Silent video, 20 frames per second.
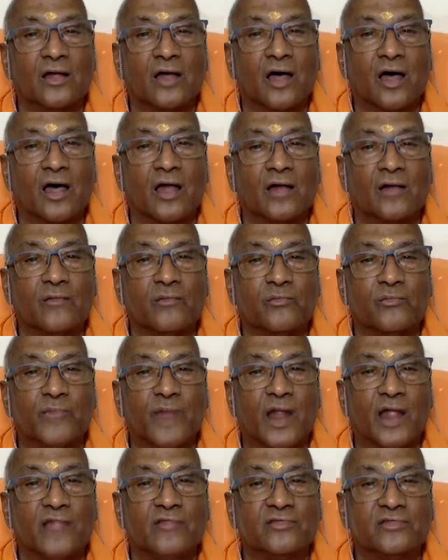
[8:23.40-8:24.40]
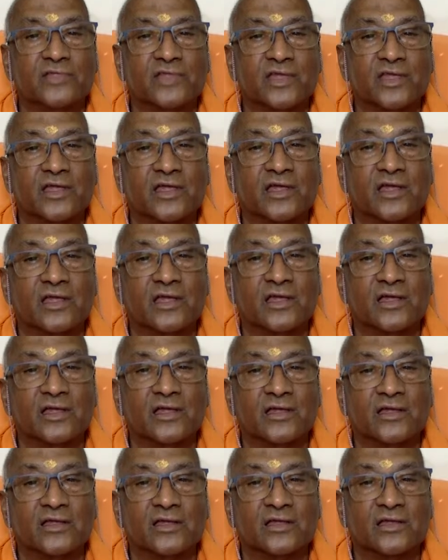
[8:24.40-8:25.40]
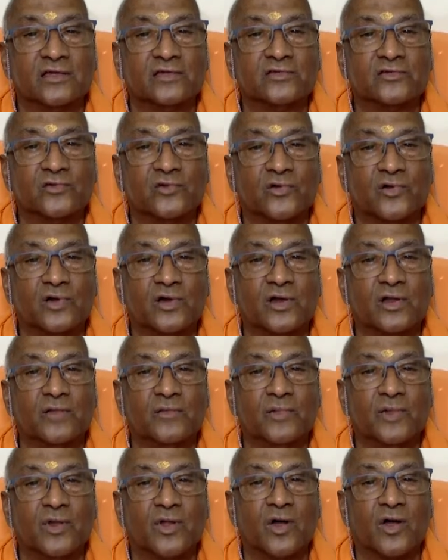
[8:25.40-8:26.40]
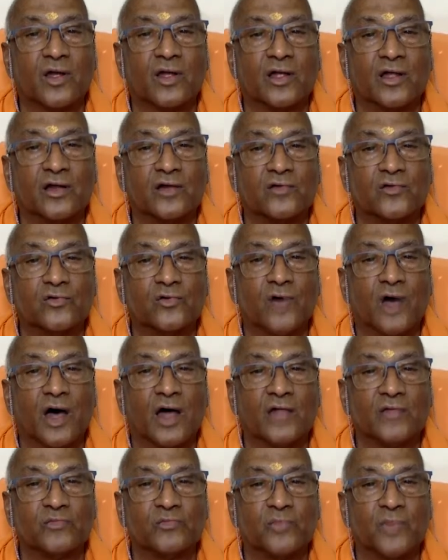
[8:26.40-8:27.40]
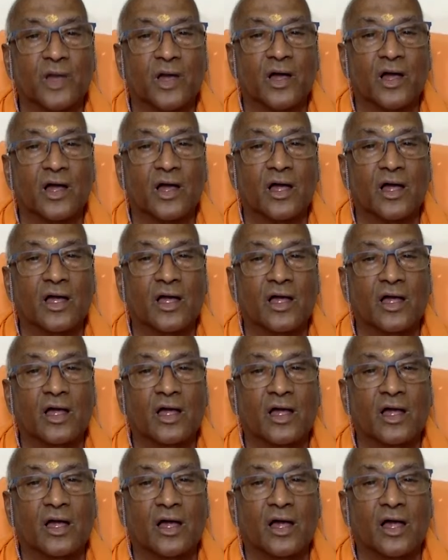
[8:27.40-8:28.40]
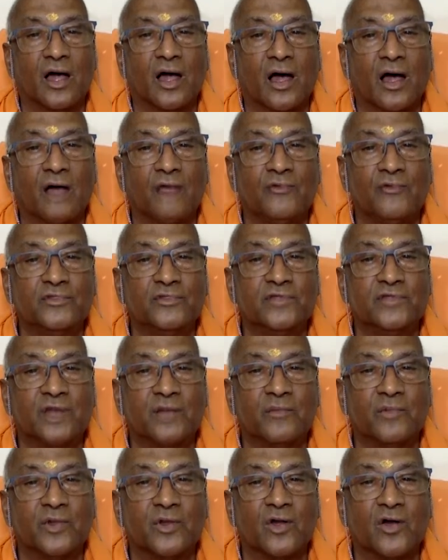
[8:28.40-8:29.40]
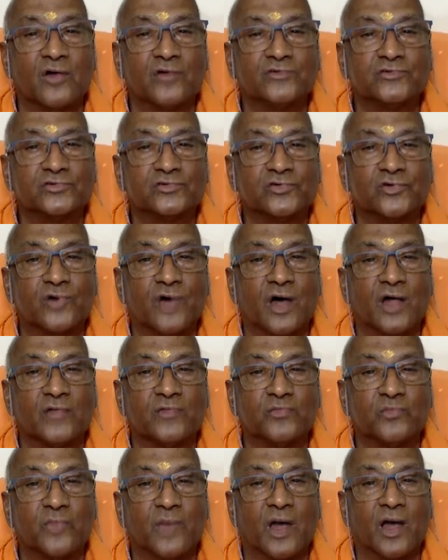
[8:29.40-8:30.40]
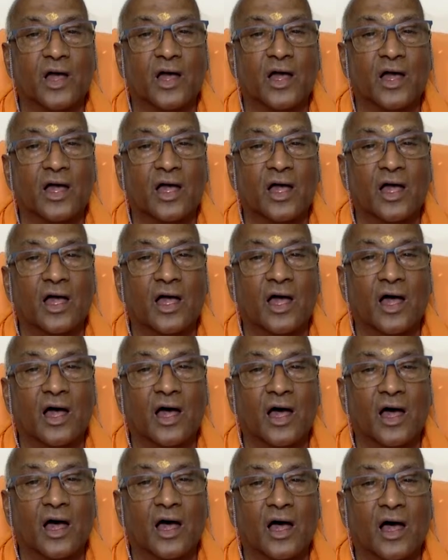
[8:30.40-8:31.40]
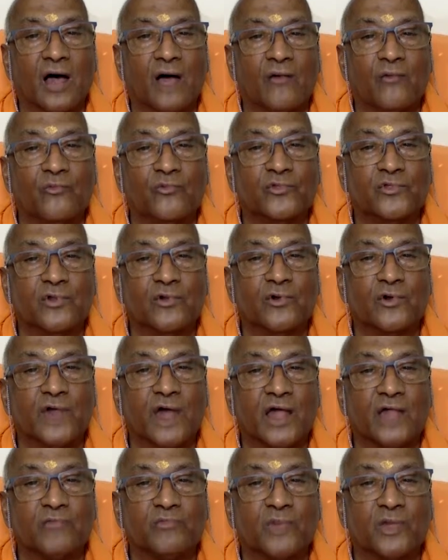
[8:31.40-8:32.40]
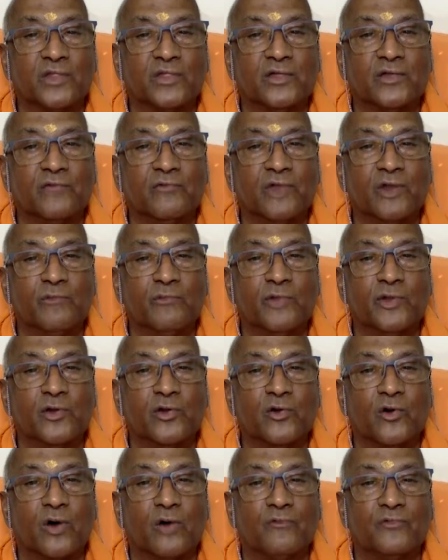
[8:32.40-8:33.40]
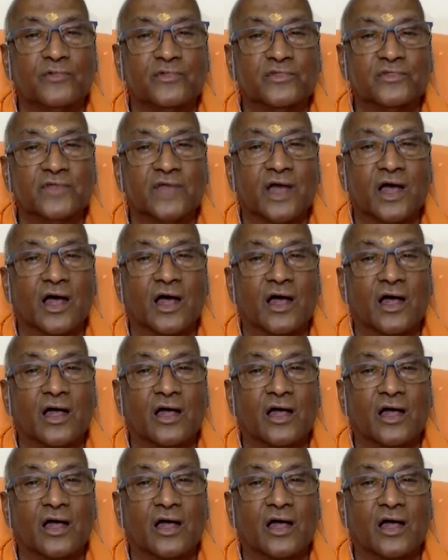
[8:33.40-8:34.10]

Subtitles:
Bhranti is only belonging to Atma. Avidya belongs to Atma. Without Atma, there will be no Avidya.